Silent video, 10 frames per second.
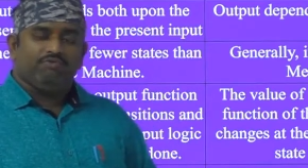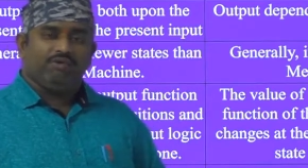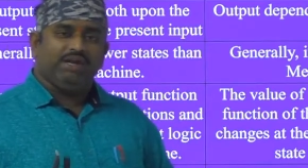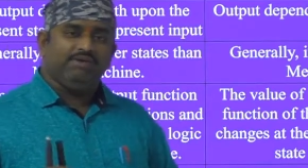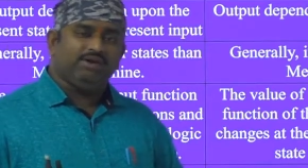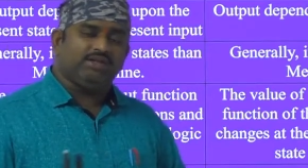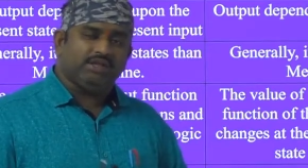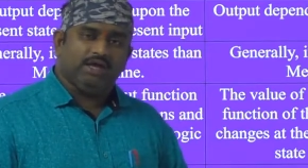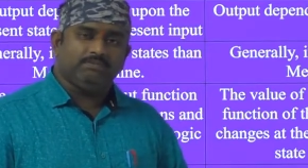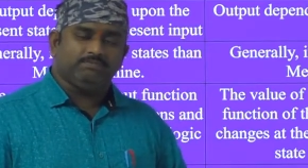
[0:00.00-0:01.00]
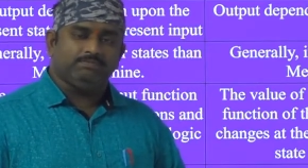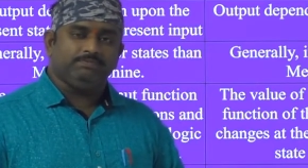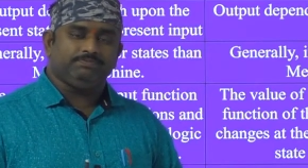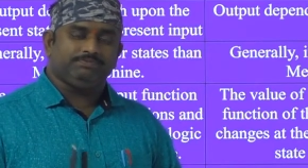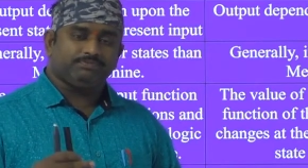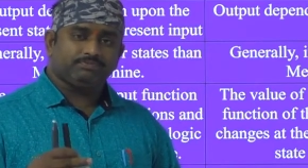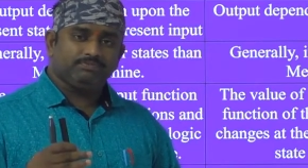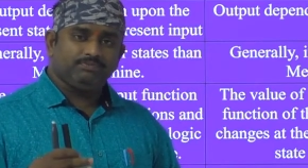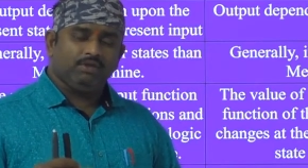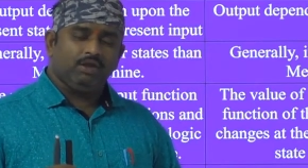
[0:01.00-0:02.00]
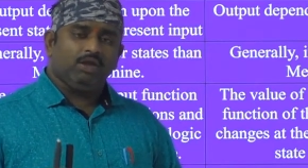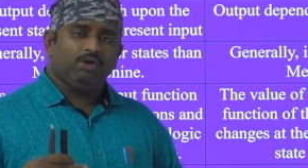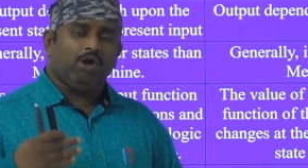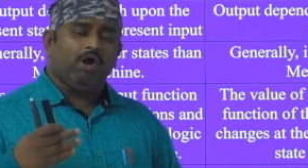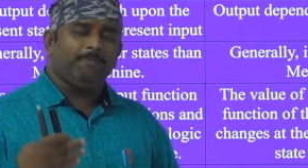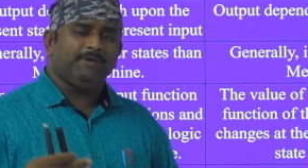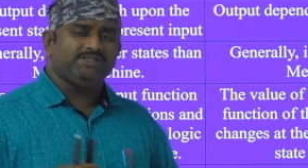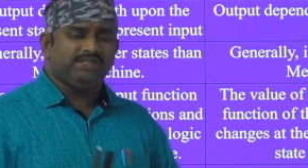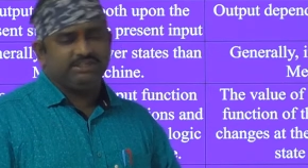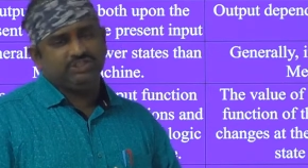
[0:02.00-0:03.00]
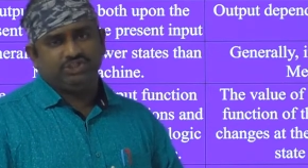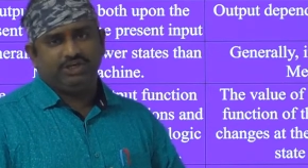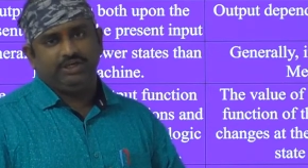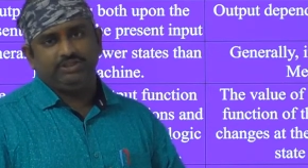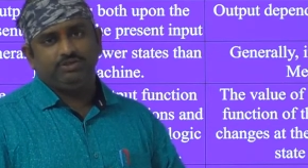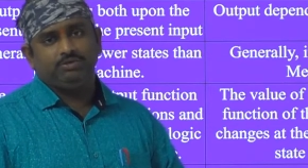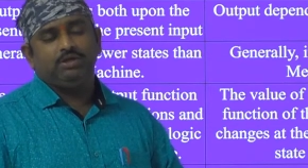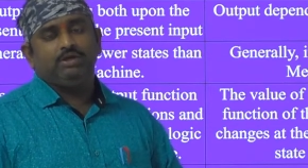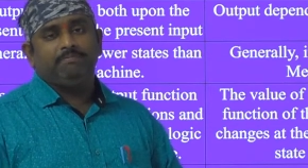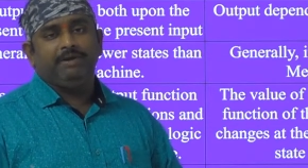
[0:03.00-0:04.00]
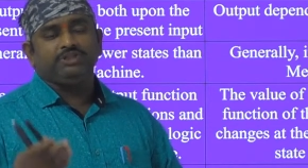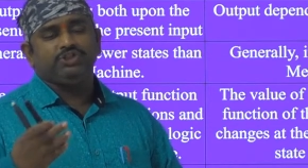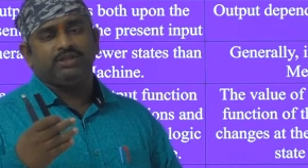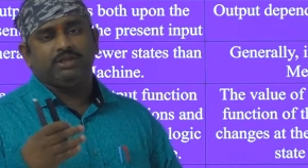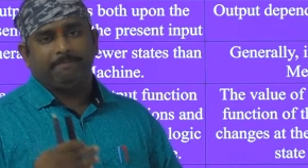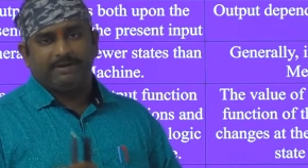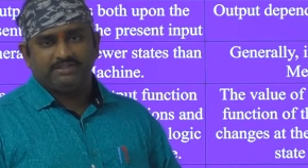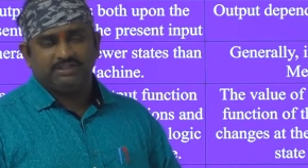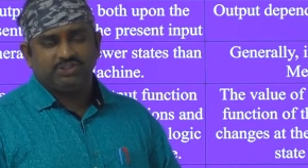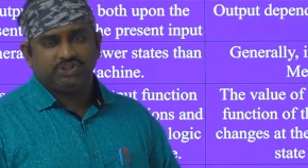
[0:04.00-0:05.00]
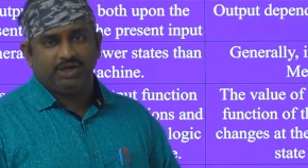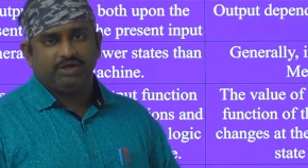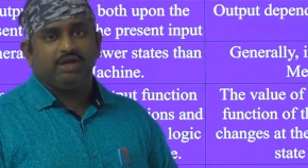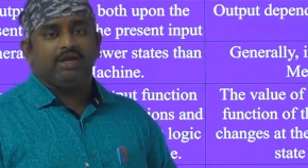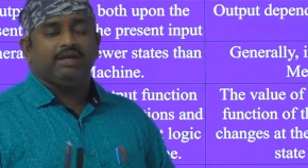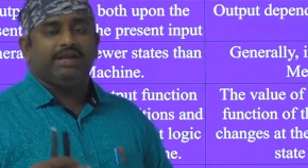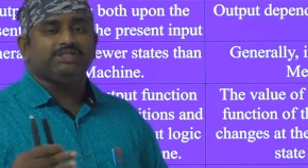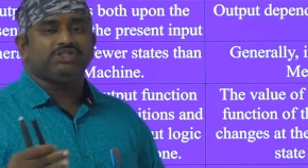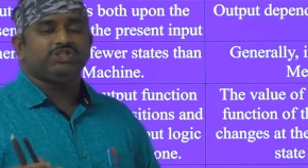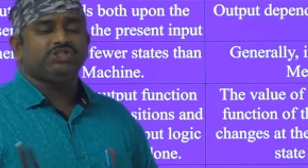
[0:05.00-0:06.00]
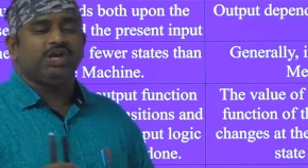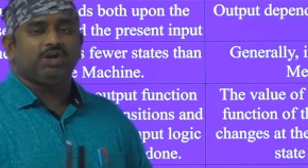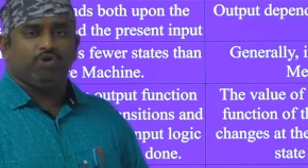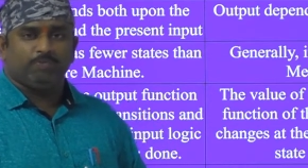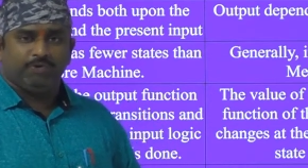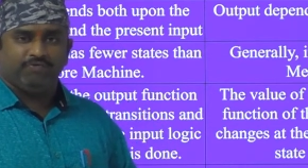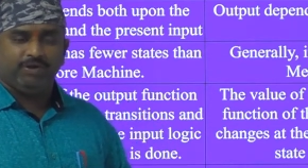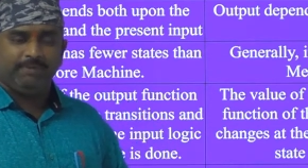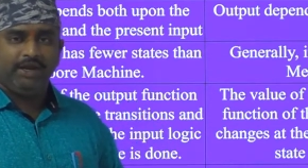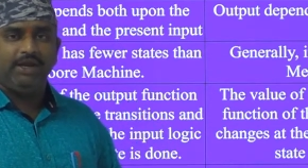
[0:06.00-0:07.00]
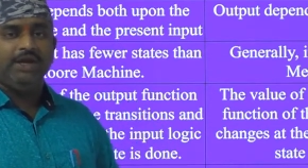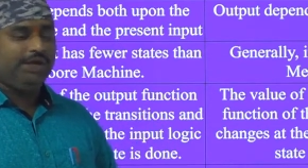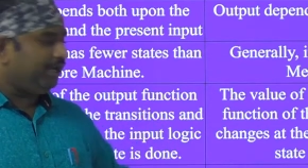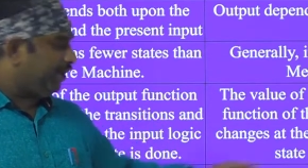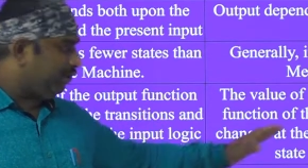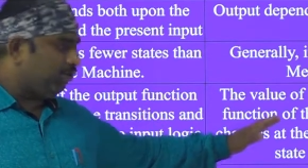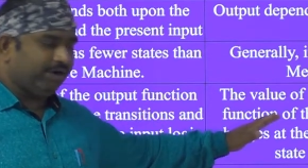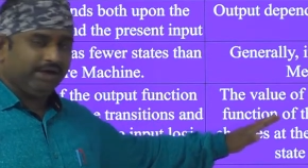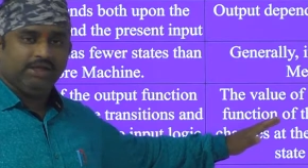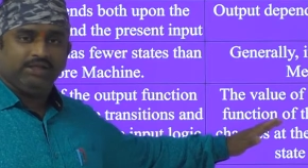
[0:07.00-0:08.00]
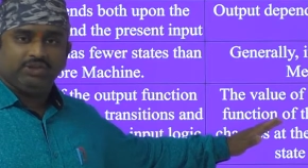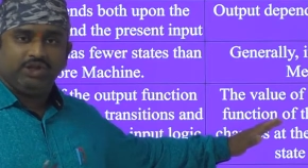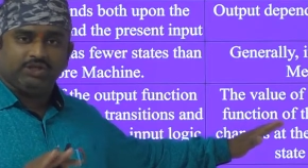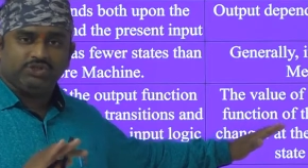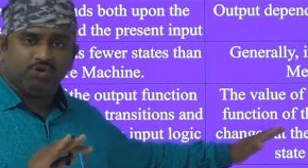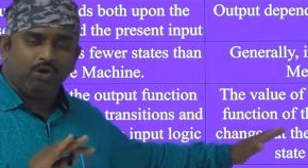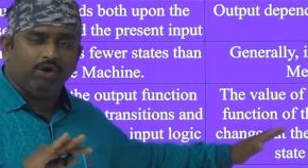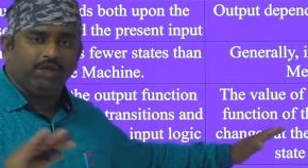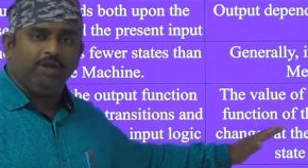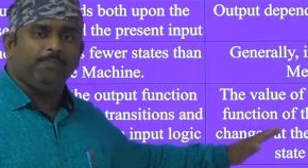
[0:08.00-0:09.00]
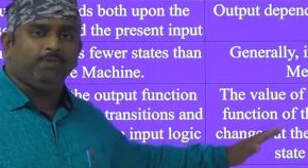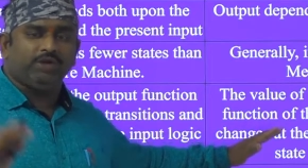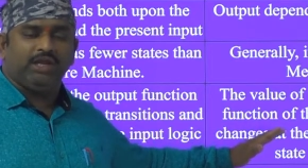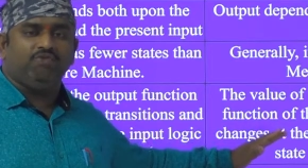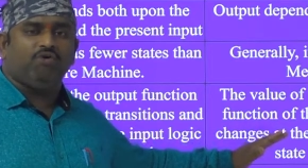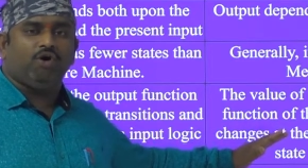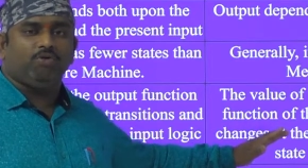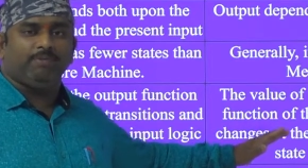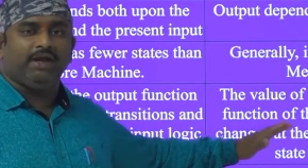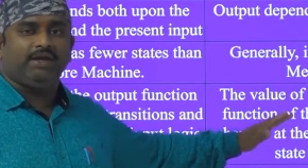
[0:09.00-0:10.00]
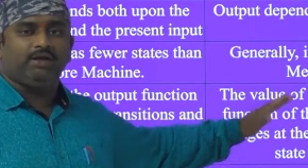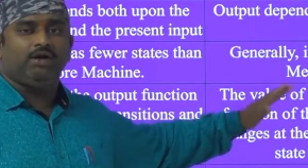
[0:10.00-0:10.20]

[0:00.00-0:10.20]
whenever the clock pulse is changed based on the present state, next state output will be decoded. There is no input involvement